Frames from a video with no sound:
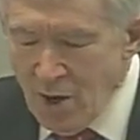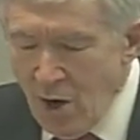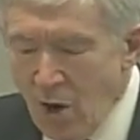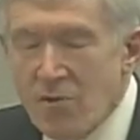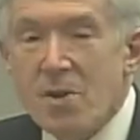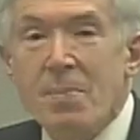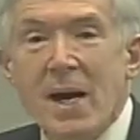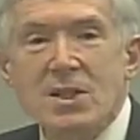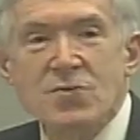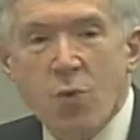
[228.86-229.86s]
Over the
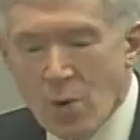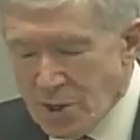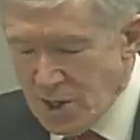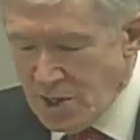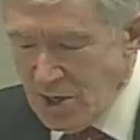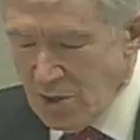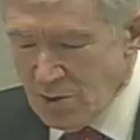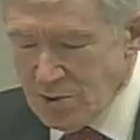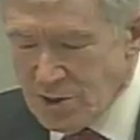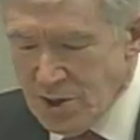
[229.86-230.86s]
past 14
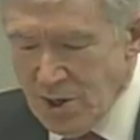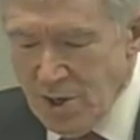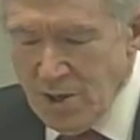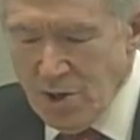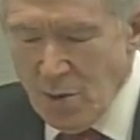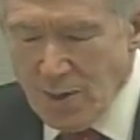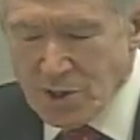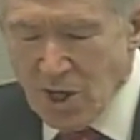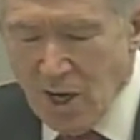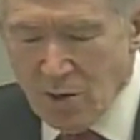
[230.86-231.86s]
years, the
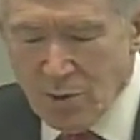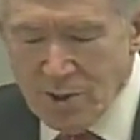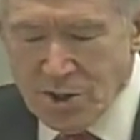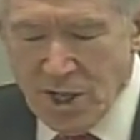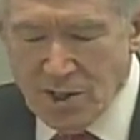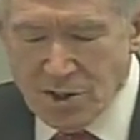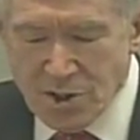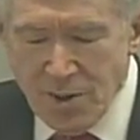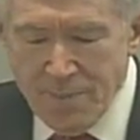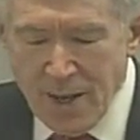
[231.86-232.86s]
U.S. Congress
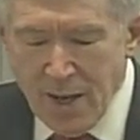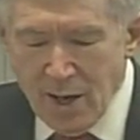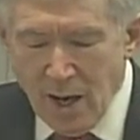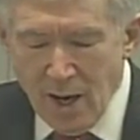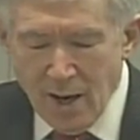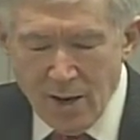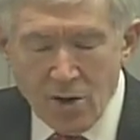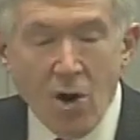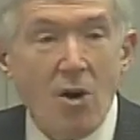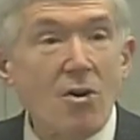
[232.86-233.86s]
has
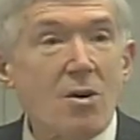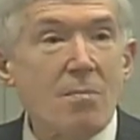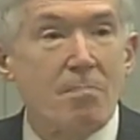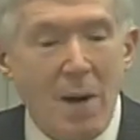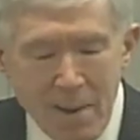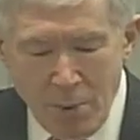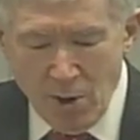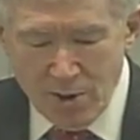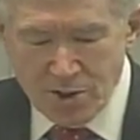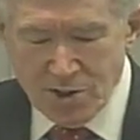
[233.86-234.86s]
garnered
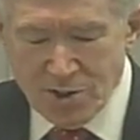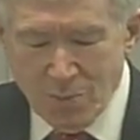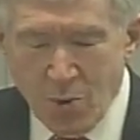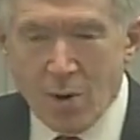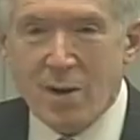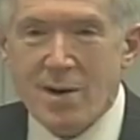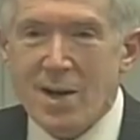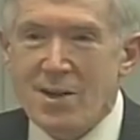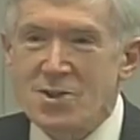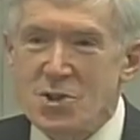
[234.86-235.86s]
bipartisan support,
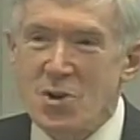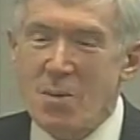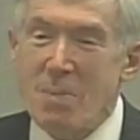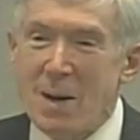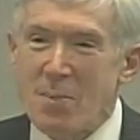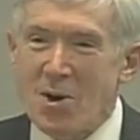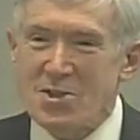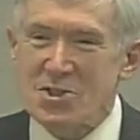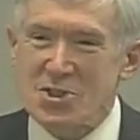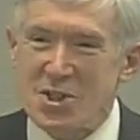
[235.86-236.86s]
and as you know,
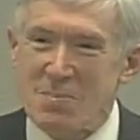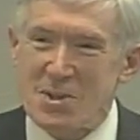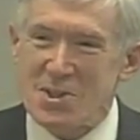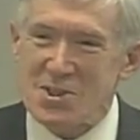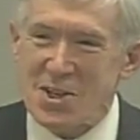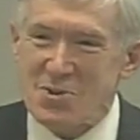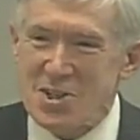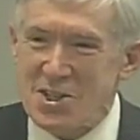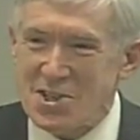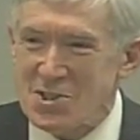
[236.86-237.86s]
bipartisanship in this
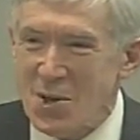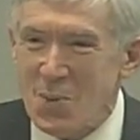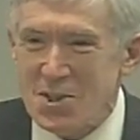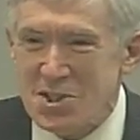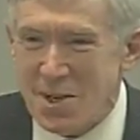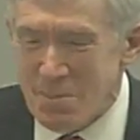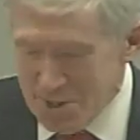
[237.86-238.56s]
country doesn't always come